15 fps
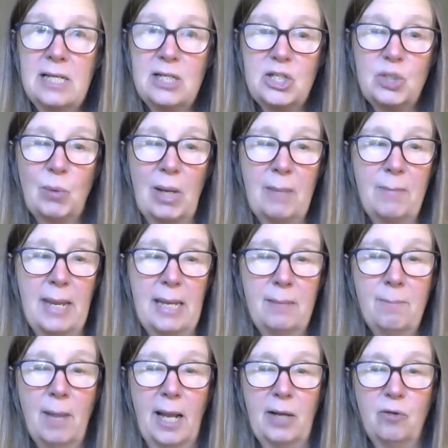So I made
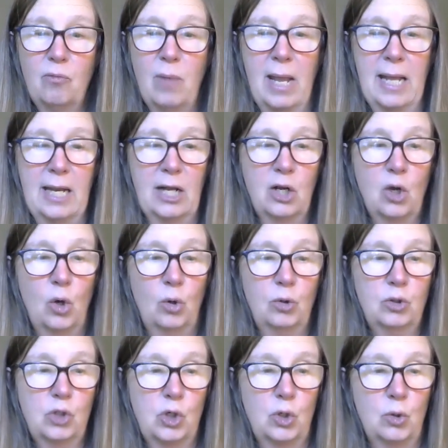mine red and gold
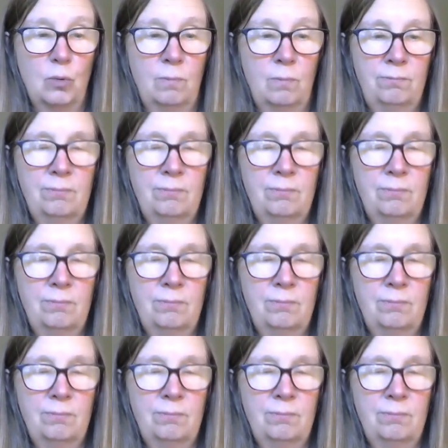too.